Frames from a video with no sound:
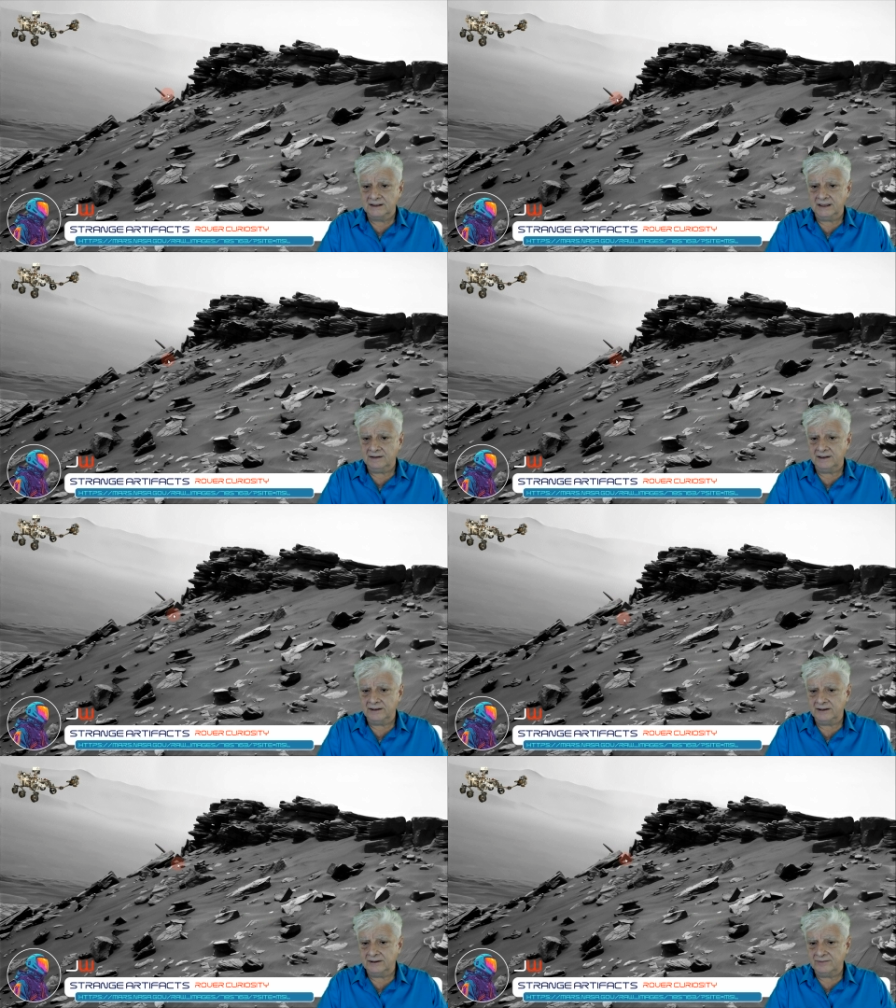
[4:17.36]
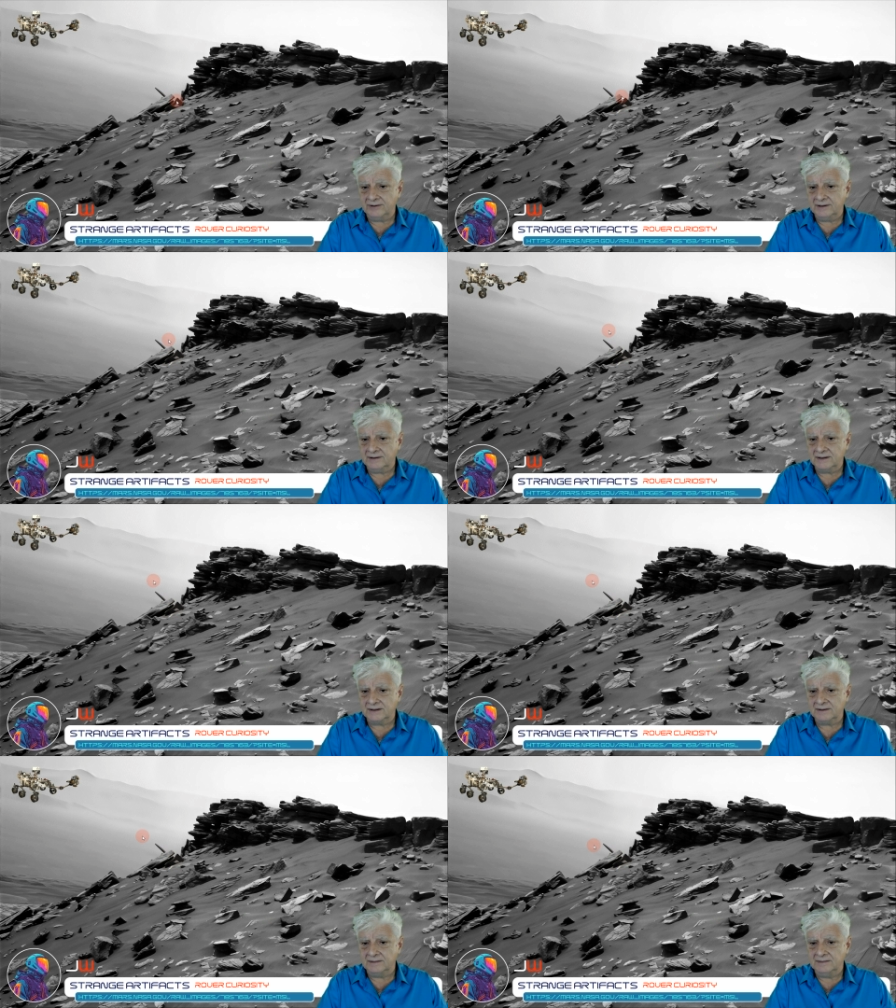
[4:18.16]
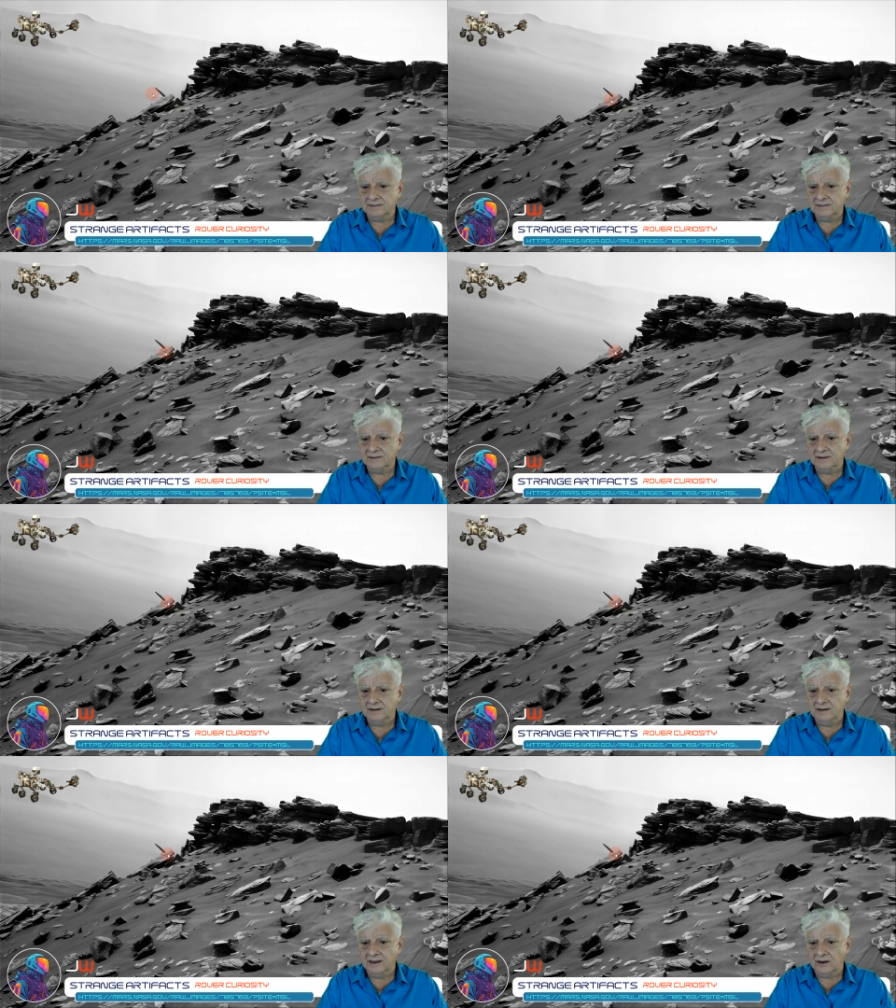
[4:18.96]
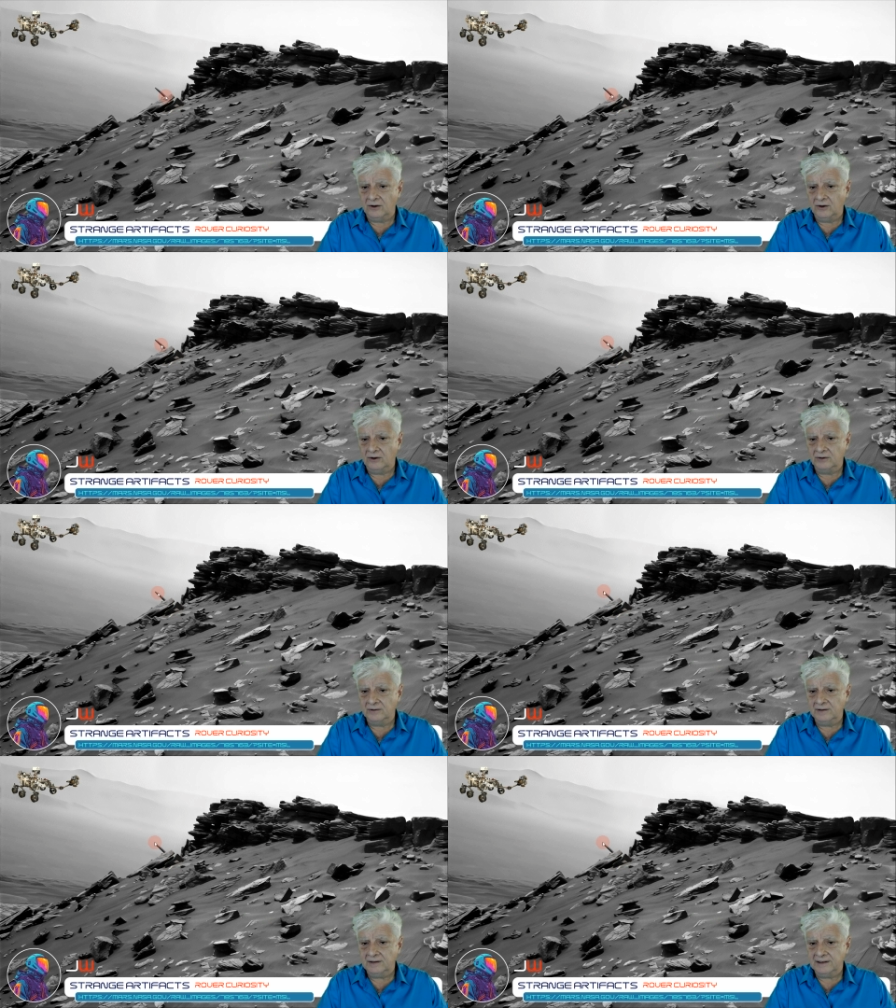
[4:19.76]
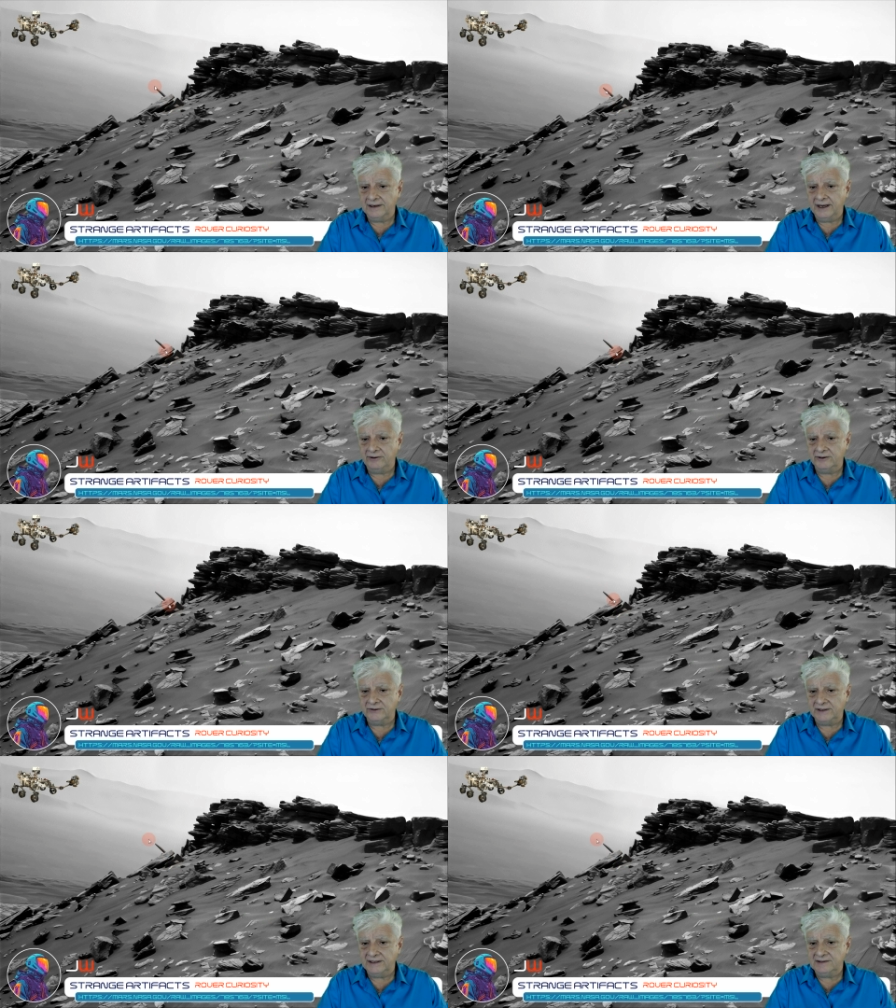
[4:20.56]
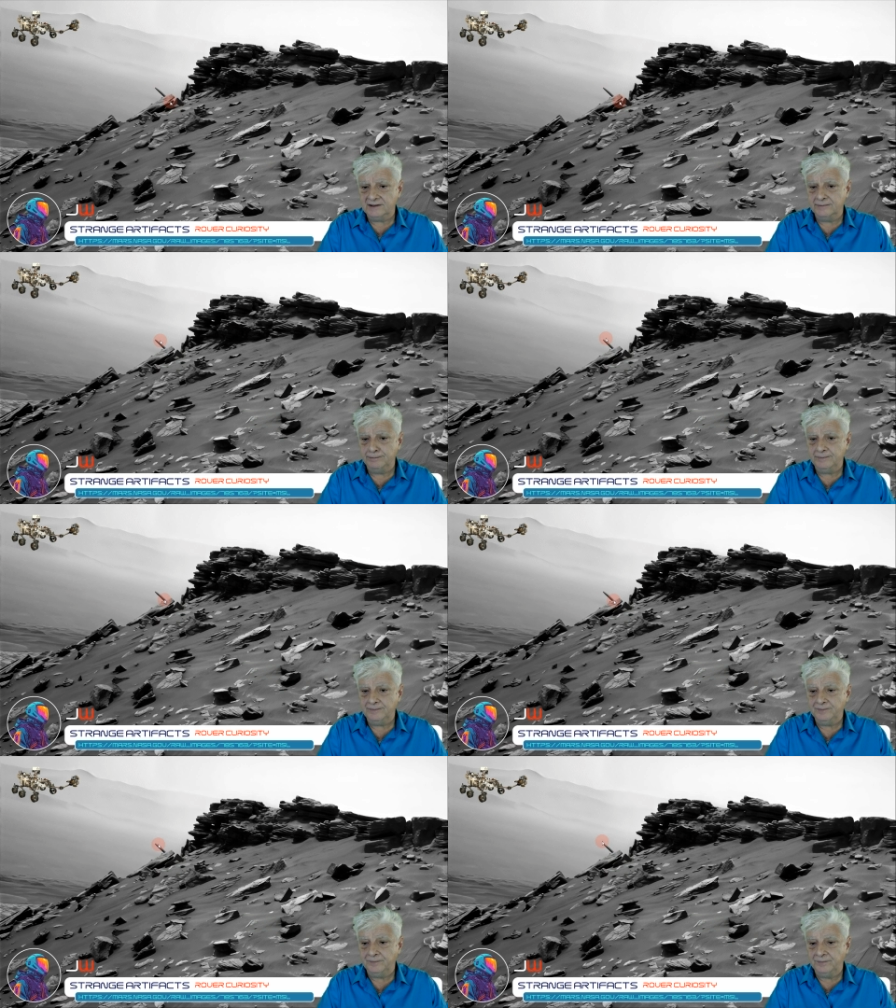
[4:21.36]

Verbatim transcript: Check that out folks. Long narrow item.